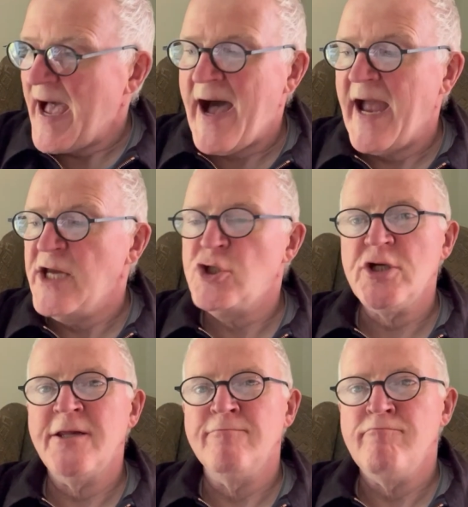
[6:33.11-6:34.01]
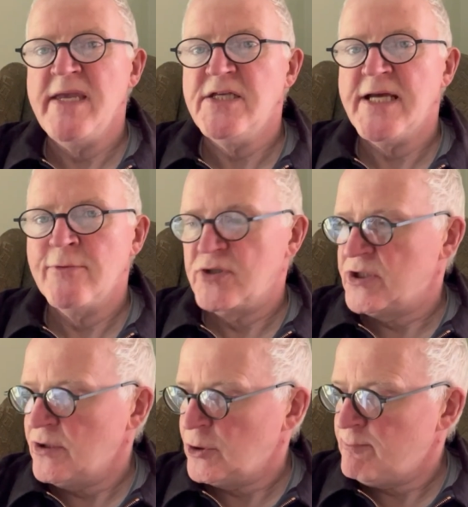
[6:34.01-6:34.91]
I shall mete out
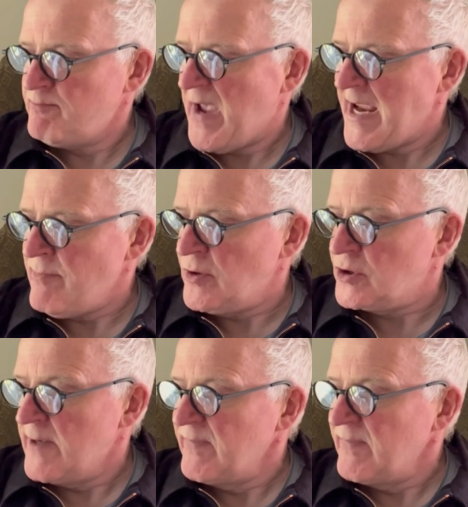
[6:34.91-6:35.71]
such payment